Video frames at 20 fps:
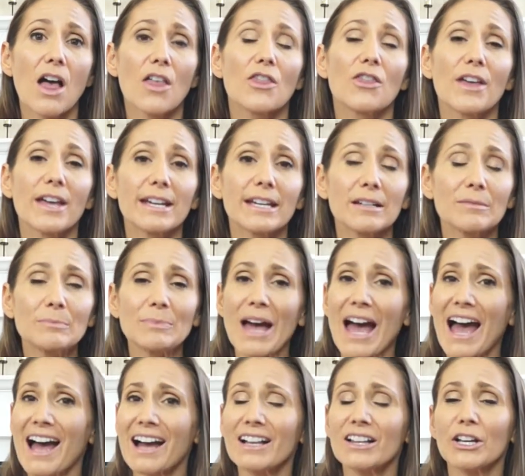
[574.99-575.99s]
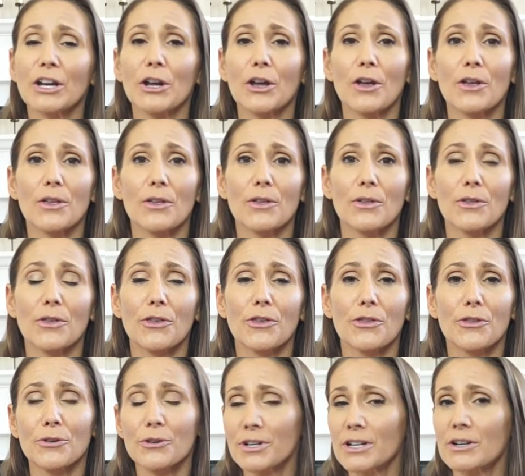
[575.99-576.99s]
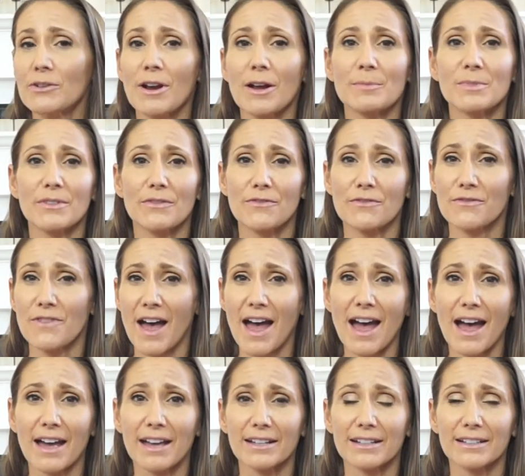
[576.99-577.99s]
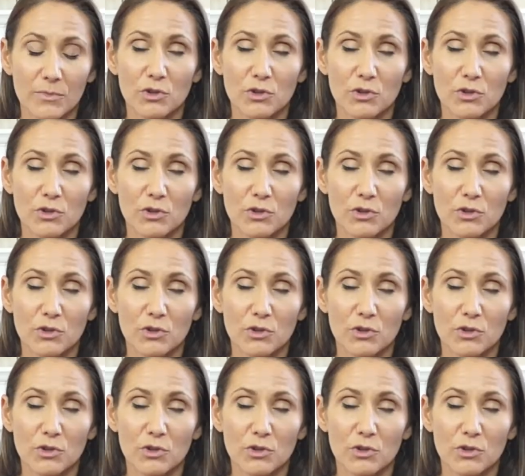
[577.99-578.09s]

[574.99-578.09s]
they can pack like 30 grams of fat.